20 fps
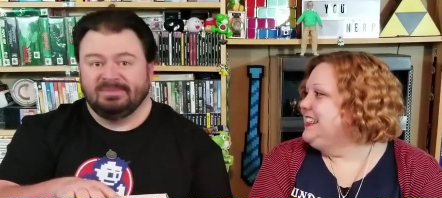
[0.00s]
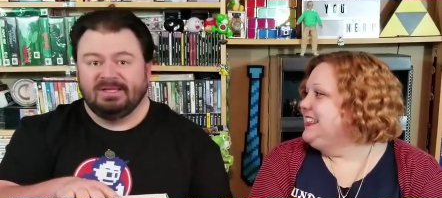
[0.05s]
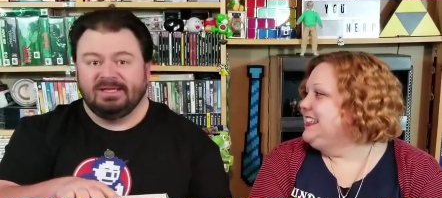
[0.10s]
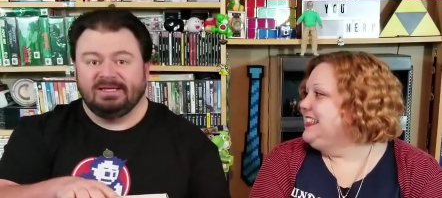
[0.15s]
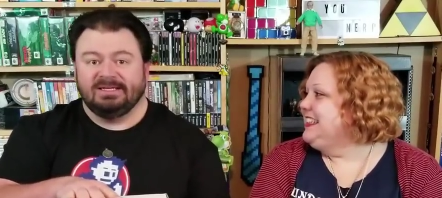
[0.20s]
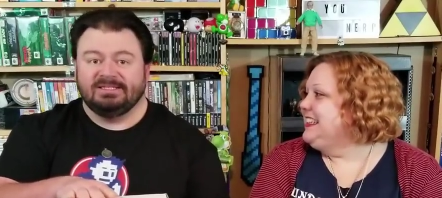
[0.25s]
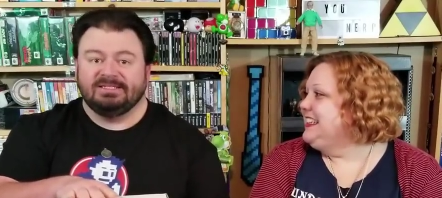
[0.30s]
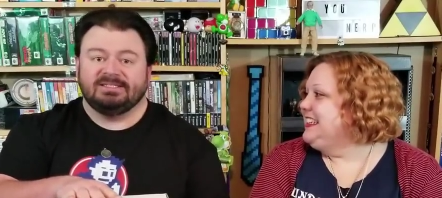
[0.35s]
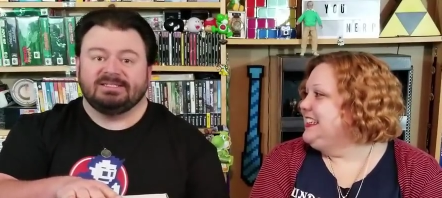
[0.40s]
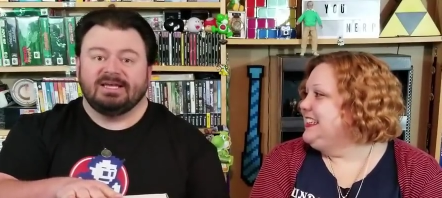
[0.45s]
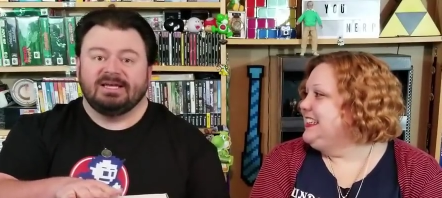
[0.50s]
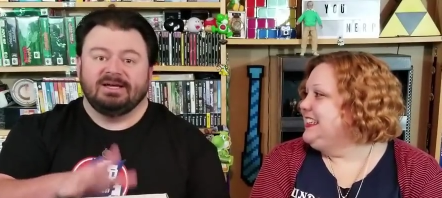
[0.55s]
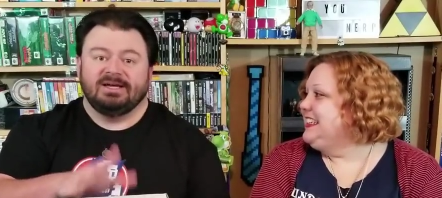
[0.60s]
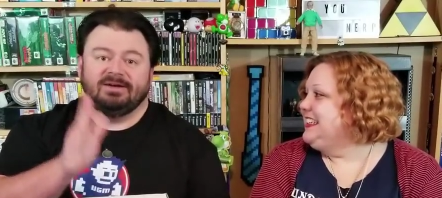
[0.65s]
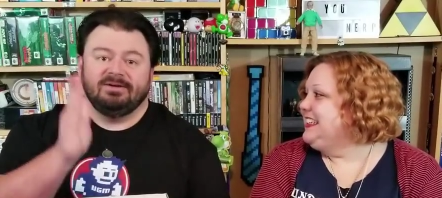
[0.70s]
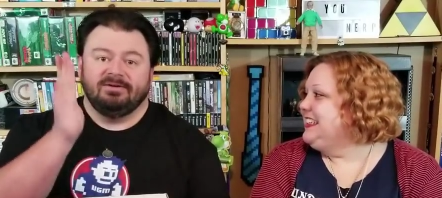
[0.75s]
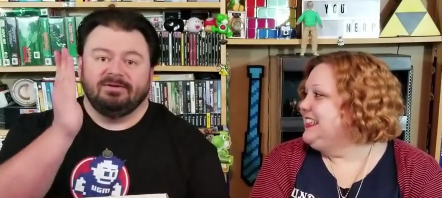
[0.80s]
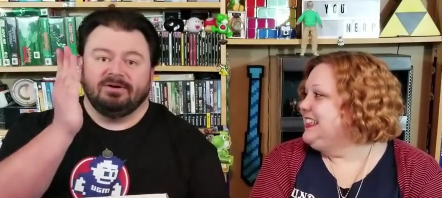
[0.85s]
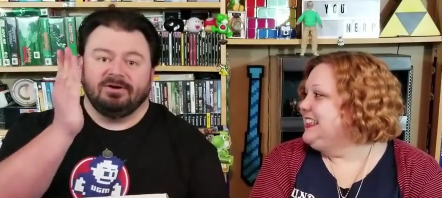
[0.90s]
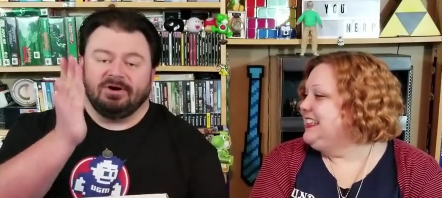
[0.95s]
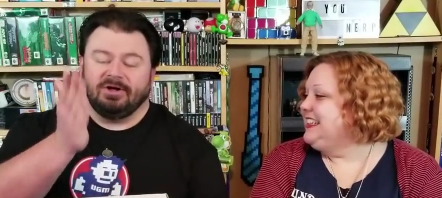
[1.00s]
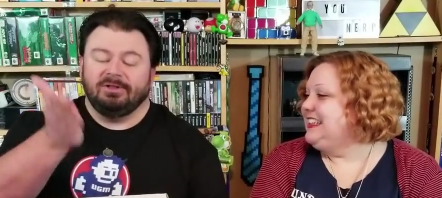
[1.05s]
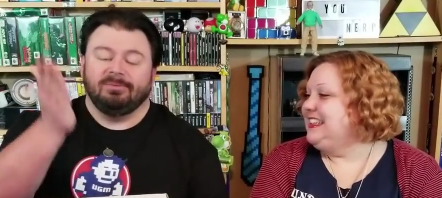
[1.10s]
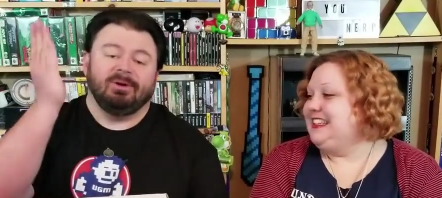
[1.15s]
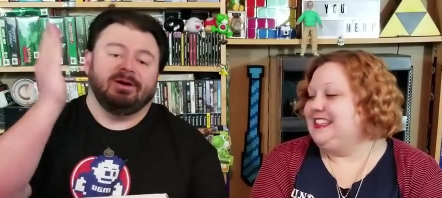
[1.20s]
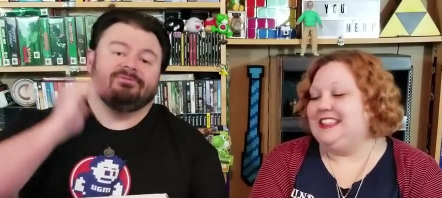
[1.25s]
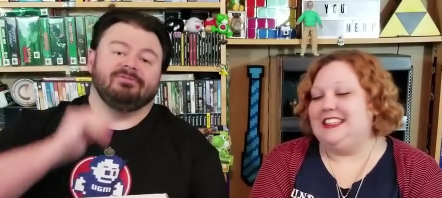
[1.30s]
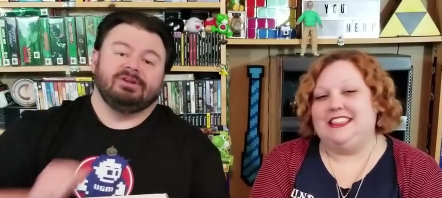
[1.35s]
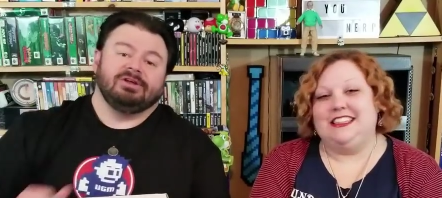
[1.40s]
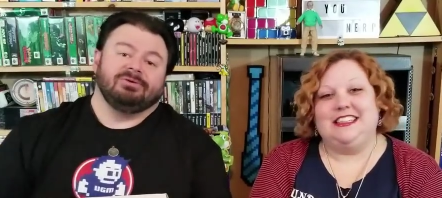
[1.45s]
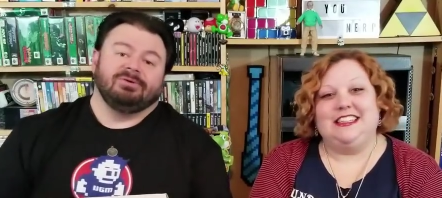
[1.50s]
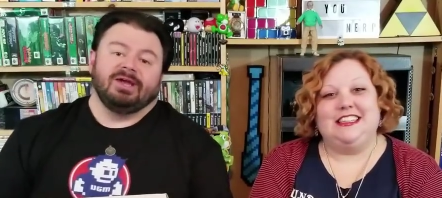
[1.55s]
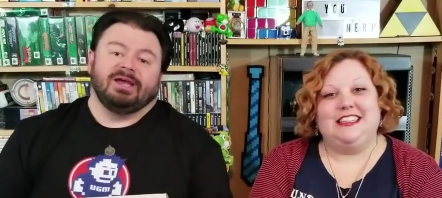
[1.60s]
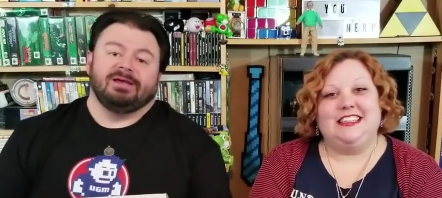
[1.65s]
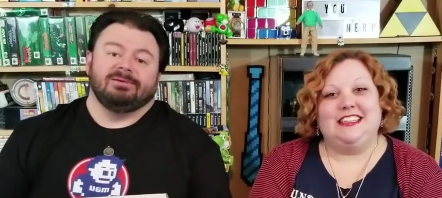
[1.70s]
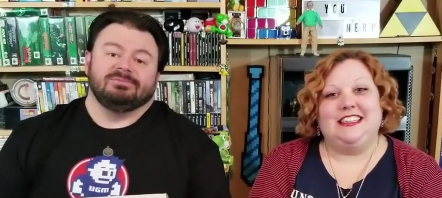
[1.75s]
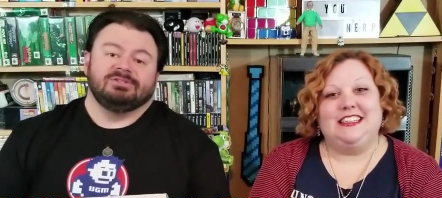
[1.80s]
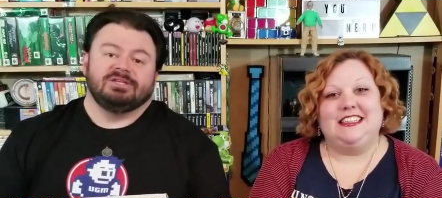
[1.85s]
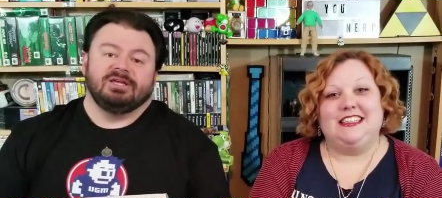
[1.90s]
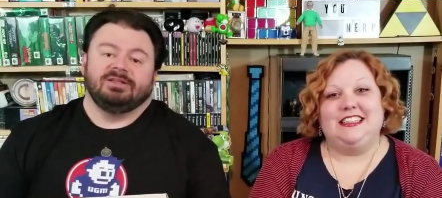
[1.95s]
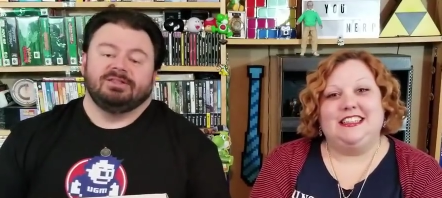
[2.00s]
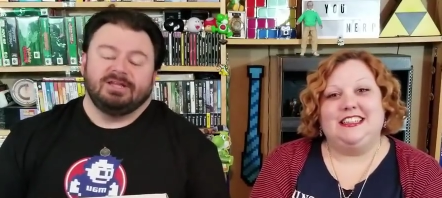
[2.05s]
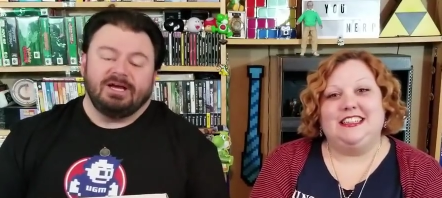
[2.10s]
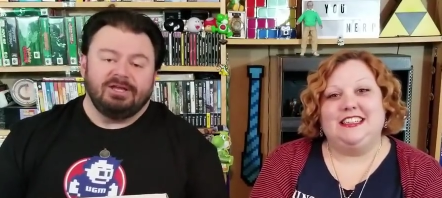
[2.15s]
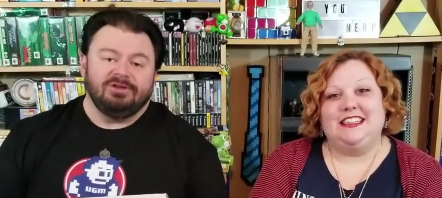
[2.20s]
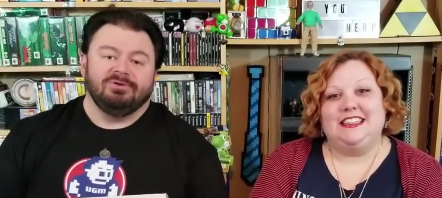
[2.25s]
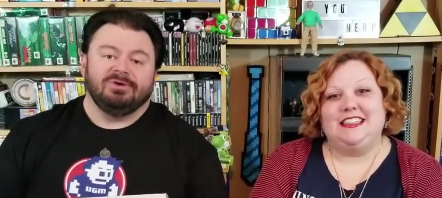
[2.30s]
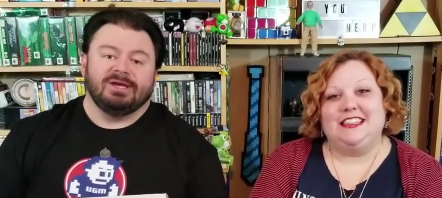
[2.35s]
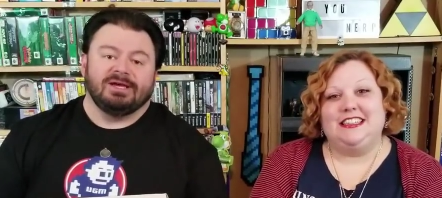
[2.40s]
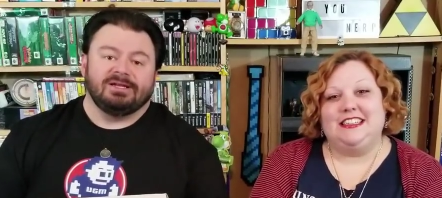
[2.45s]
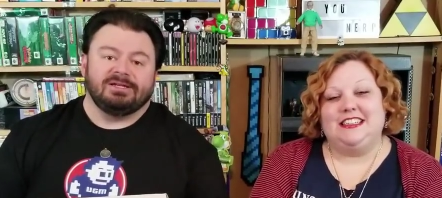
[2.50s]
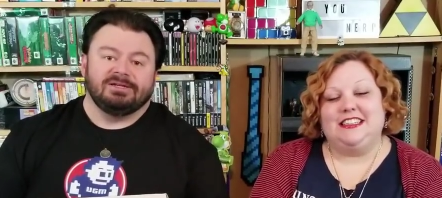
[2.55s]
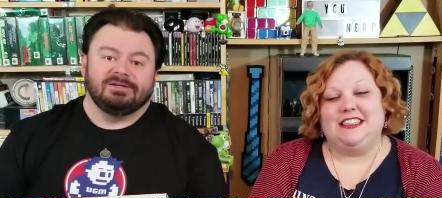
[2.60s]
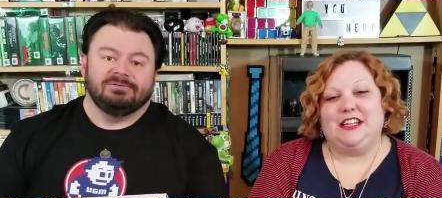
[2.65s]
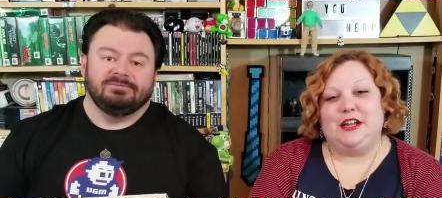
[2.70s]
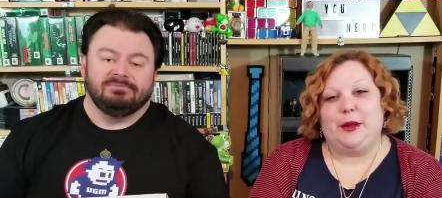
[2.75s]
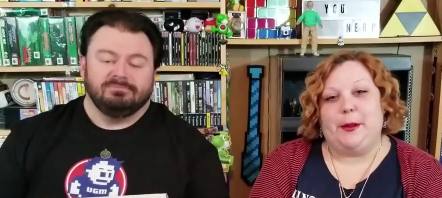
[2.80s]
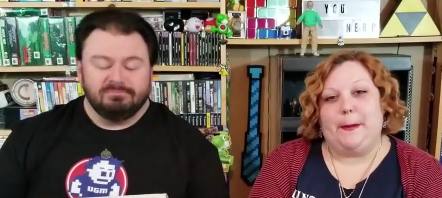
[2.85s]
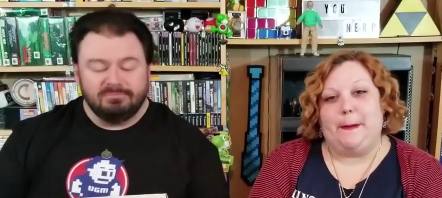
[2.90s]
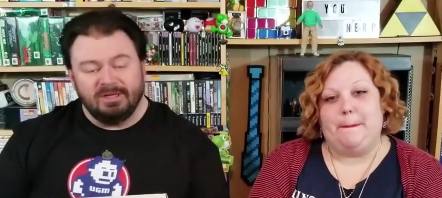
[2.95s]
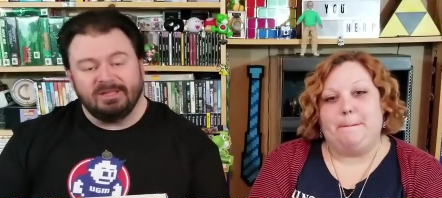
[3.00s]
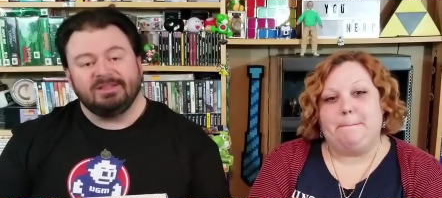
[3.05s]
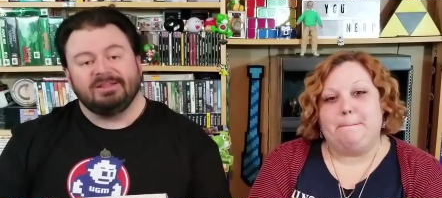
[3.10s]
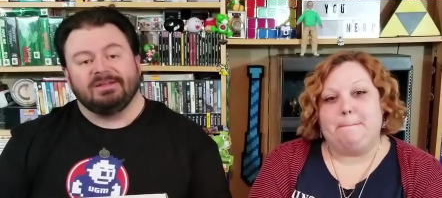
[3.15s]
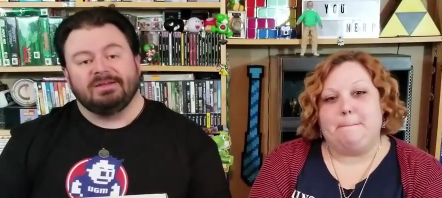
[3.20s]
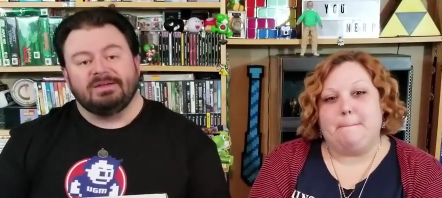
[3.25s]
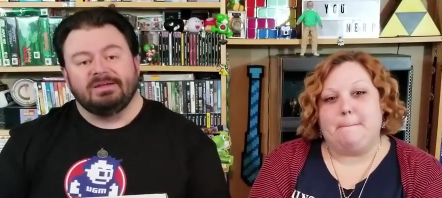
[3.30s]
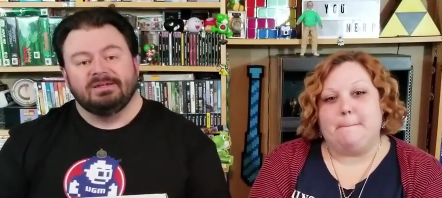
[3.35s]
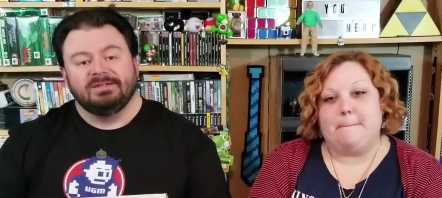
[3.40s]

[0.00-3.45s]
Speaker 1: is all about video games that you get monthly.